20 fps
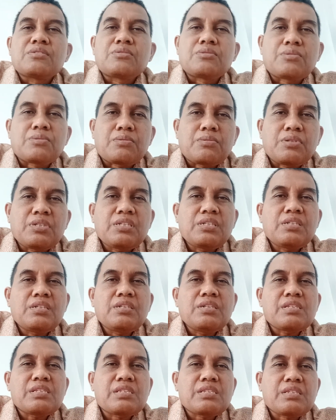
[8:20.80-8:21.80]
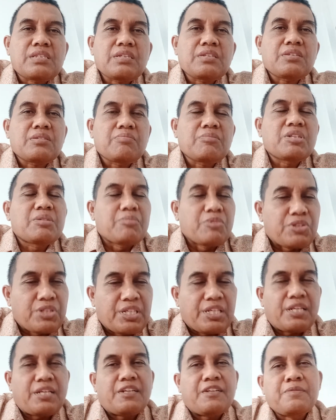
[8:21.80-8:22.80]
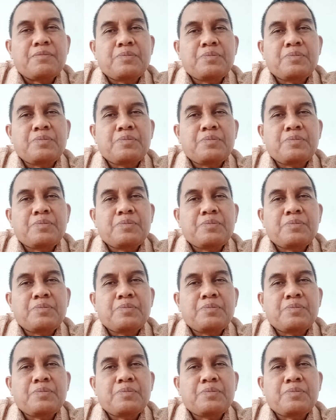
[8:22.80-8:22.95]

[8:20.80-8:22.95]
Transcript: three-statement model